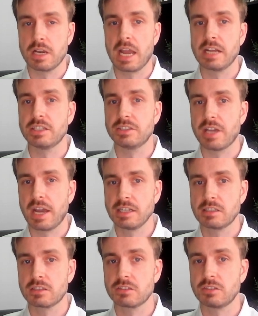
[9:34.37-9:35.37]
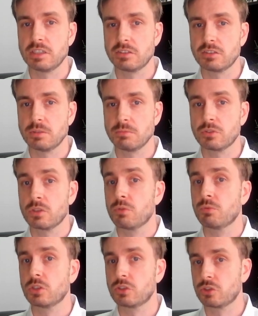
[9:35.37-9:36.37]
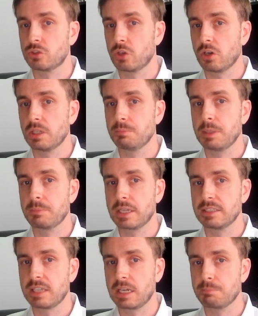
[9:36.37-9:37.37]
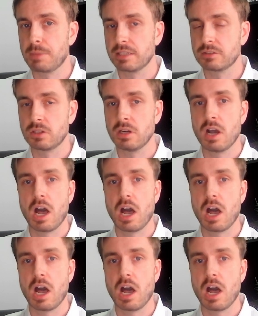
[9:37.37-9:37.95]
and the dike systems would surely be maintained better